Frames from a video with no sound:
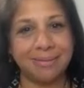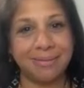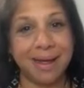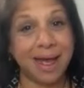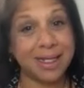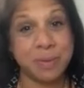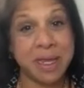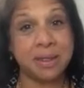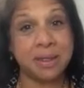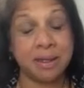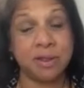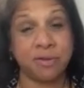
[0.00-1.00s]
as
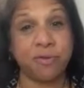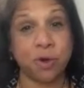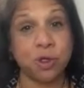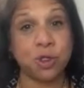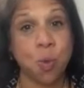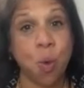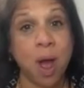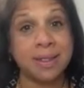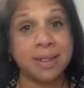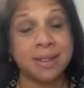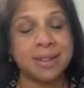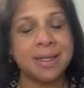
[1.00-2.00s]
being the first
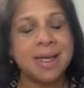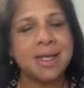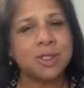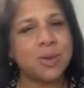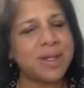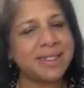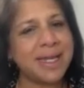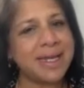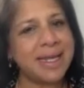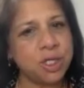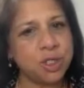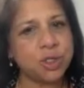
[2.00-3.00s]
ones. So that's an
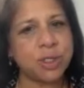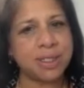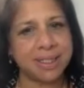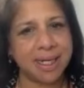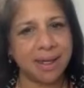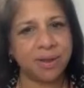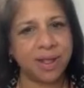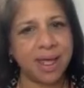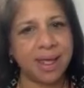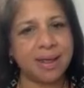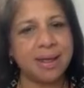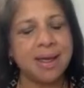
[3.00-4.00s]
interesting
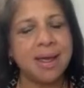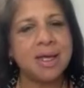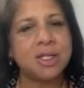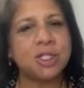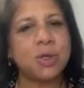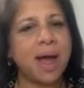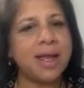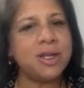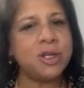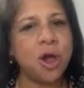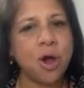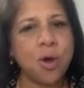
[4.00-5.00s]
thing. So I
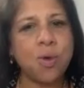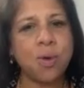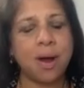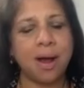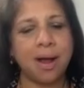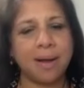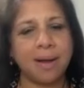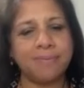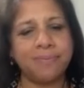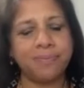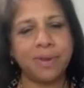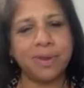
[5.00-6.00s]
know
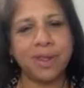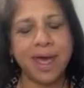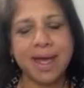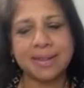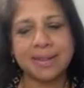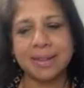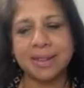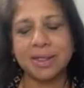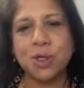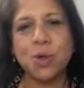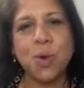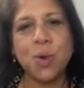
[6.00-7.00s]
um, that
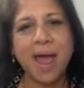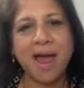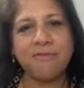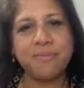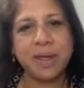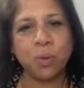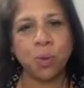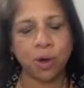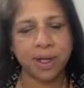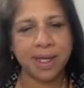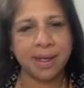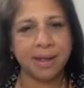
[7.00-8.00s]
you have been
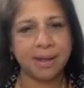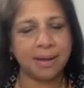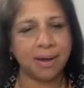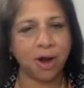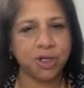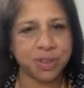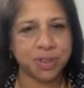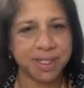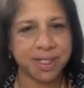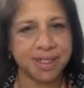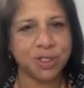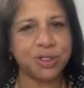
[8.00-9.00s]
working
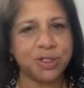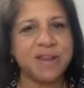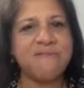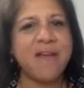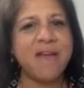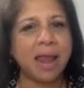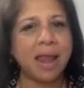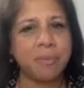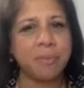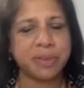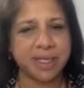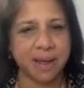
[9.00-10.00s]
arduously to
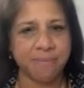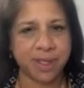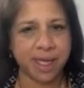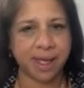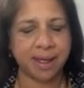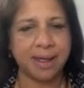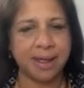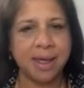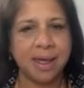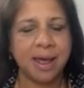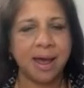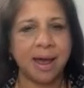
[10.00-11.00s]
develop something
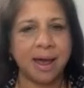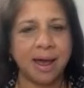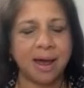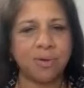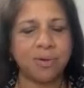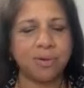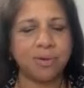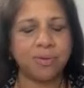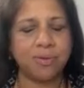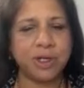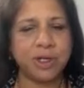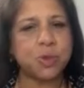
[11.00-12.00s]
uh,
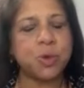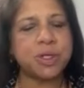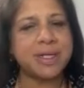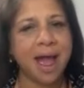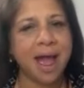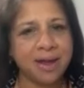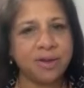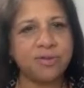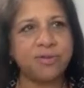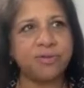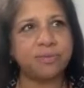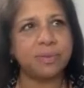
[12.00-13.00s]
which would kind
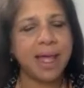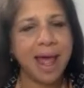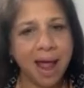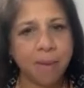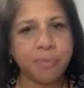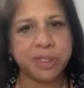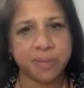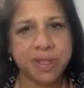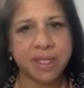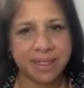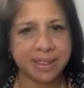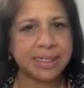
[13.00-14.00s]
of help some of
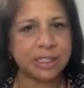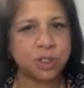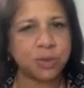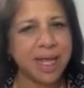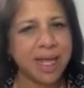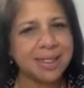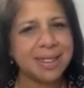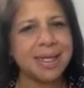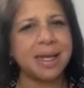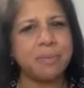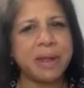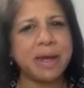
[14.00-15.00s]
these needs. So tell us a
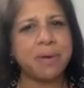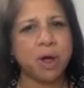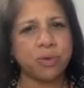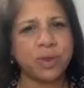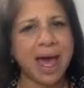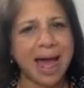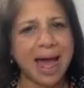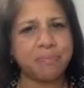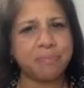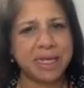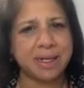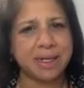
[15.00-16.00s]
little bit about that
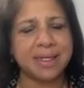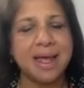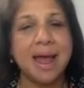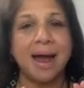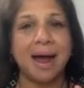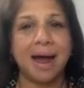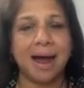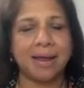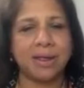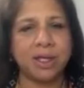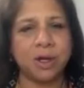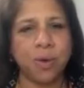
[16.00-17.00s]
because. Uh,
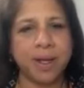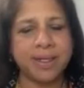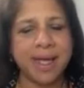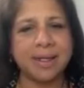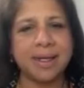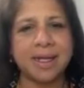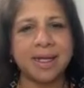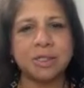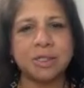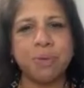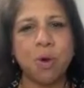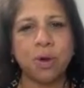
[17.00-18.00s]
you know, when Kelly and I
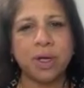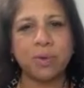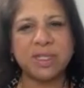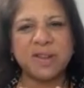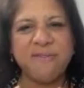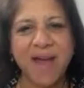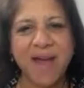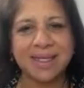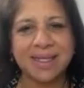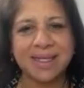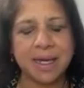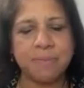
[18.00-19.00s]
spoke, it was
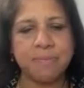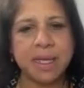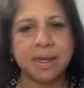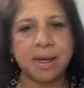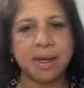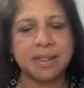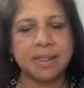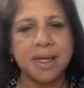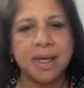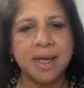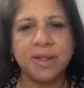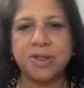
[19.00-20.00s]
fascinating because
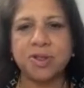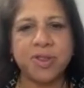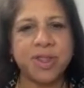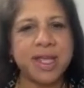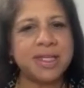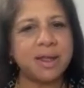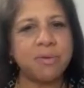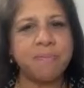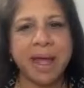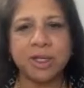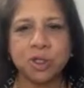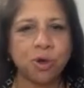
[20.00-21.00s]
these are things that
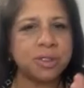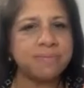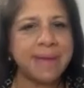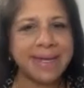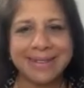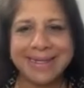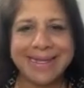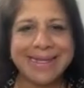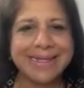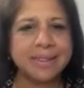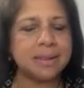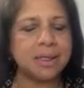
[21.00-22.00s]
mentors,
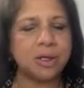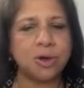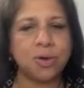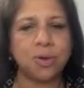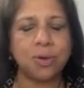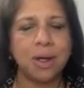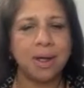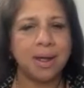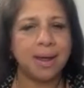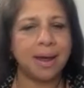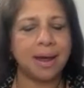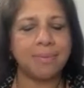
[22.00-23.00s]
mentees, you know,
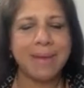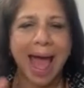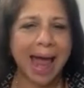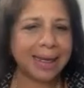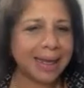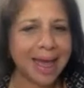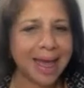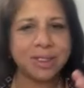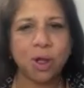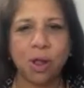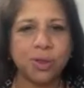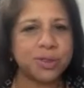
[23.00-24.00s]
um, allies,
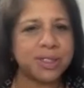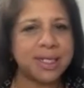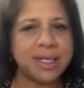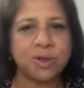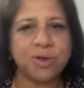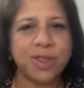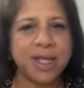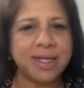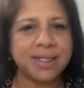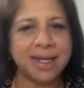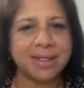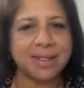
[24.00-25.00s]
all those things are
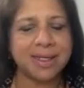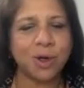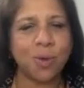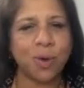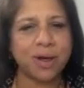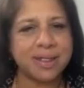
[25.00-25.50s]
things that you know we're